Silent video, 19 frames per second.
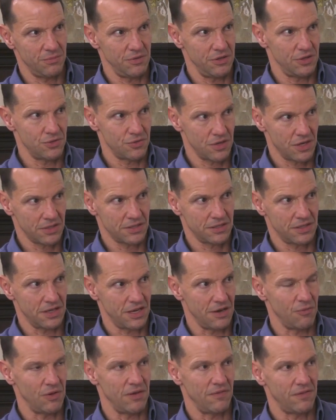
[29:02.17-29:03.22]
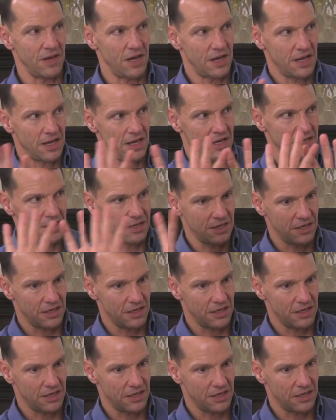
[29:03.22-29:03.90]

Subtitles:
to be addressed, and we have not had any